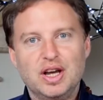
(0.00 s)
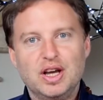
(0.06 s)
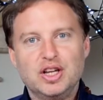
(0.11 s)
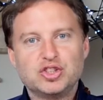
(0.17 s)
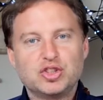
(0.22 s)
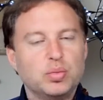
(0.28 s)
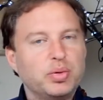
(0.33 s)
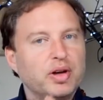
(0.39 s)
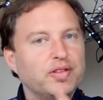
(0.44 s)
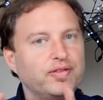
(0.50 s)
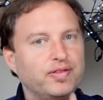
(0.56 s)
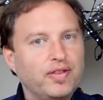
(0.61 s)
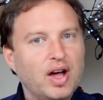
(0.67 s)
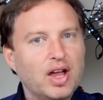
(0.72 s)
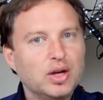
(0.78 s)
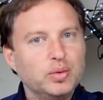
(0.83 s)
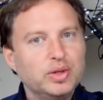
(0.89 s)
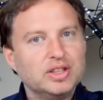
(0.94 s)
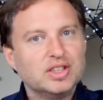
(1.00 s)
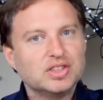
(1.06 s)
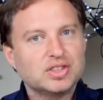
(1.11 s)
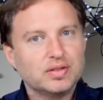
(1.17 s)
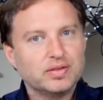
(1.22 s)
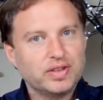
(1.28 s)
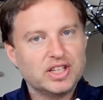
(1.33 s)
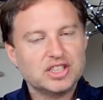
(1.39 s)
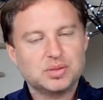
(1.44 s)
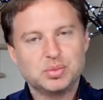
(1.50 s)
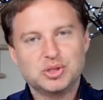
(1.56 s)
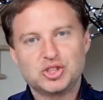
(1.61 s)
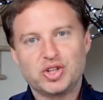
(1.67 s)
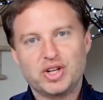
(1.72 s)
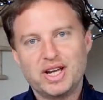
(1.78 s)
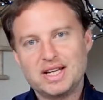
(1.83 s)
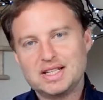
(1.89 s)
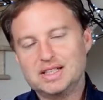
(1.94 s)
So by following this investment
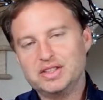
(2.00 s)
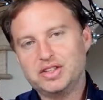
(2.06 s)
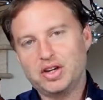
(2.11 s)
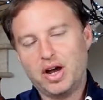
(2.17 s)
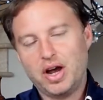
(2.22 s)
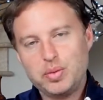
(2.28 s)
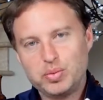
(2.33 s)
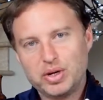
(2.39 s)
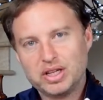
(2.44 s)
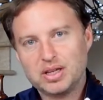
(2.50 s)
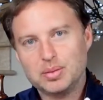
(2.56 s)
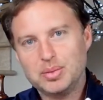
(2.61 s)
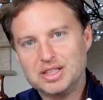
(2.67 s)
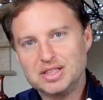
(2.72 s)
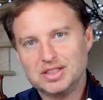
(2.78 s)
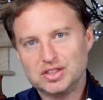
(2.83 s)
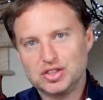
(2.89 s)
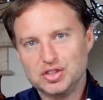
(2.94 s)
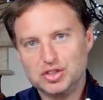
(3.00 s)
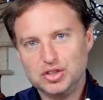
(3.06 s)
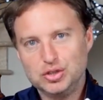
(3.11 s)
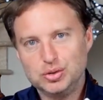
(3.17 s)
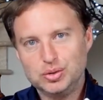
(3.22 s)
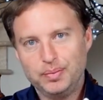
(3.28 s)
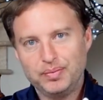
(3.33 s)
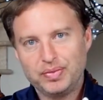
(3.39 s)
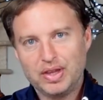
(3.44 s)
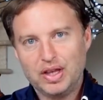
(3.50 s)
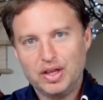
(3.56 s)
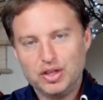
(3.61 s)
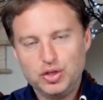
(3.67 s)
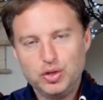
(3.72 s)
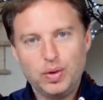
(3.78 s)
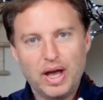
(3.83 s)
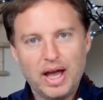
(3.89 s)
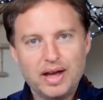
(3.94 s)
triangle that I'm recommending to you,
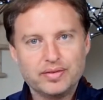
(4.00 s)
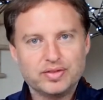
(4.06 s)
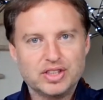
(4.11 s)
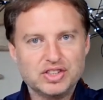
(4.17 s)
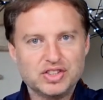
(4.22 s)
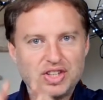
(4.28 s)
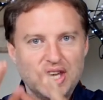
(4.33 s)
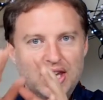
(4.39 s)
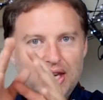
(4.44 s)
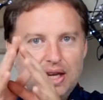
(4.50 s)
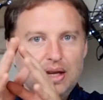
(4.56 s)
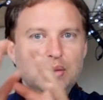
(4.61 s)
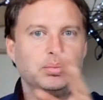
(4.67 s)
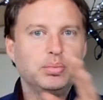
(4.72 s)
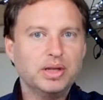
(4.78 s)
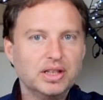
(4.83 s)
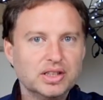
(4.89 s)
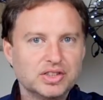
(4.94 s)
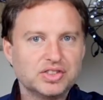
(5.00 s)
you have this inbuilt